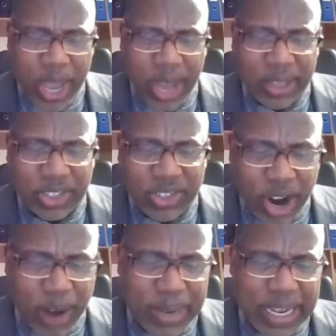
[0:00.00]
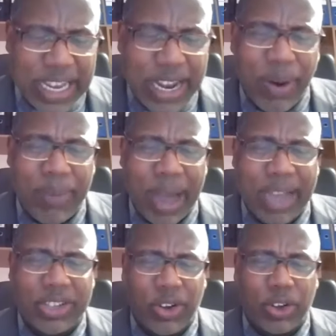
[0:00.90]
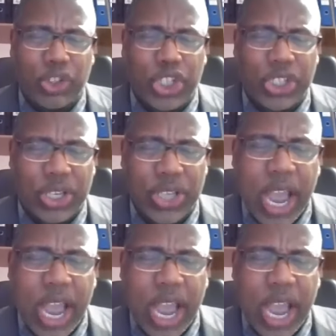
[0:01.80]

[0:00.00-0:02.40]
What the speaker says: We are determined in our minds, Lord Jesus,